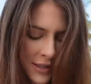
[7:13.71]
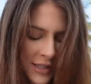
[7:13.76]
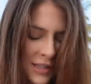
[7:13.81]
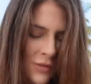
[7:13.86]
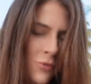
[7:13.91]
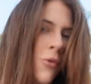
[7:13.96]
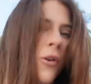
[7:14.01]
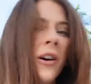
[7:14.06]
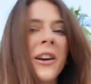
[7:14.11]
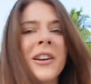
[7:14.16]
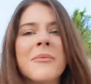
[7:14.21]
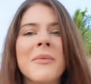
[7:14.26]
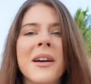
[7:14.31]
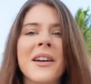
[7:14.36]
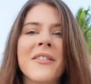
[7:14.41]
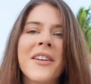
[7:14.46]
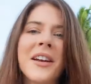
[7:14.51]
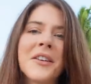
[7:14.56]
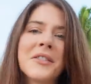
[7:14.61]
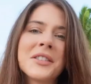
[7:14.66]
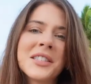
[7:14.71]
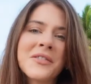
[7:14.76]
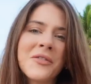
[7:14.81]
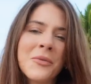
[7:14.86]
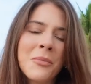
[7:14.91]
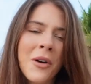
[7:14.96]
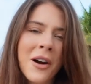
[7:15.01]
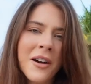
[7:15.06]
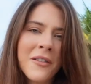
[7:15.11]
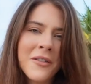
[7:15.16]
It's one of my favorites
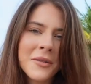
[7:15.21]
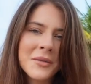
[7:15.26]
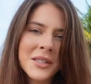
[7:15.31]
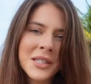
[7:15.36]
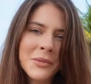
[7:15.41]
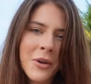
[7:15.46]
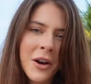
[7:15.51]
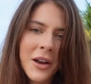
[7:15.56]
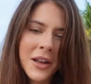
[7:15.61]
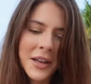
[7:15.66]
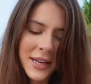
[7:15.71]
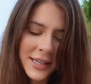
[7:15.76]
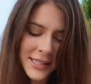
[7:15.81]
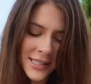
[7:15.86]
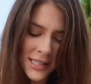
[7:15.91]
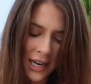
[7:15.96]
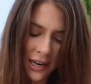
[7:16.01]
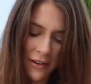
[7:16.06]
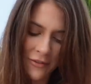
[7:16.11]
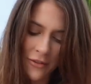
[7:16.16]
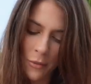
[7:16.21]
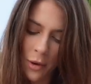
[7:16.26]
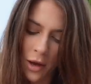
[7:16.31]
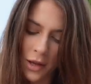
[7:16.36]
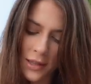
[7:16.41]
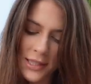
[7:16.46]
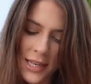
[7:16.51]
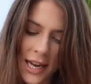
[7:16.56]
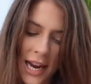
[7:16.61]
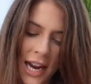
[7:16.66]
from Parfums de Marly aside from
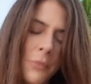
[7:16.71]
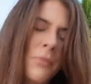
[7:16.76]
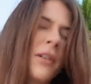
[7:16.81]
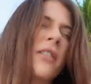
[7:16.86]
Haltane,